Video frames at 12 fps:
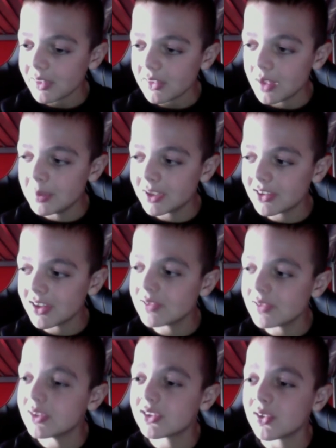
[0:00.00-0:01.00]
Imagine
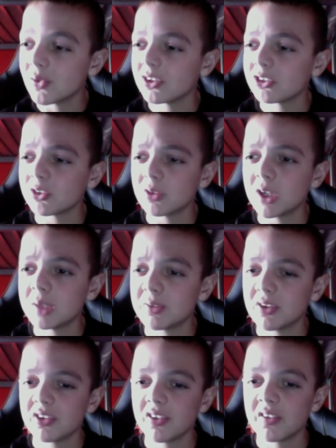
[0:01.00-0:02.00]
if we score a scream
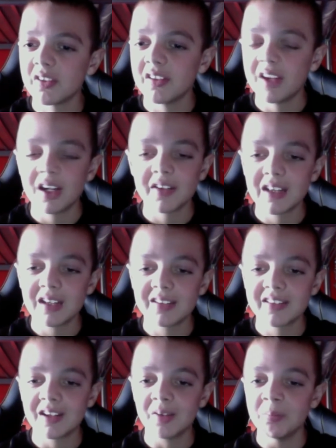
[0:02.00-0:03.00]
or something.
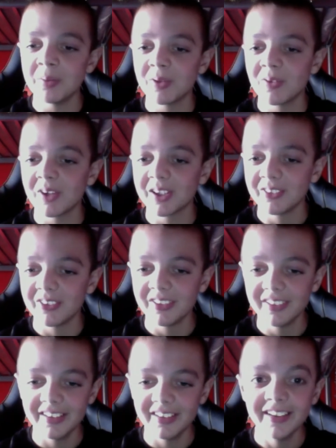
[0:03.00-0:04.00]
That would be quite good.
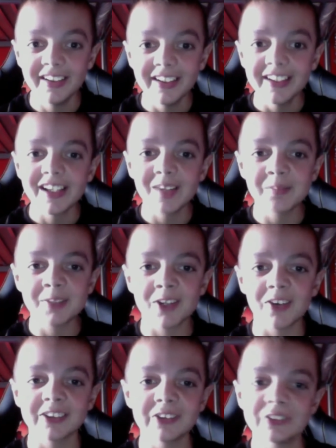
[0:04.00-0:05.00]
That would be
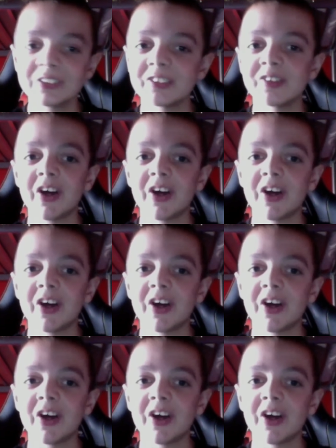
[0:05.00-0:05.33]
quite cool.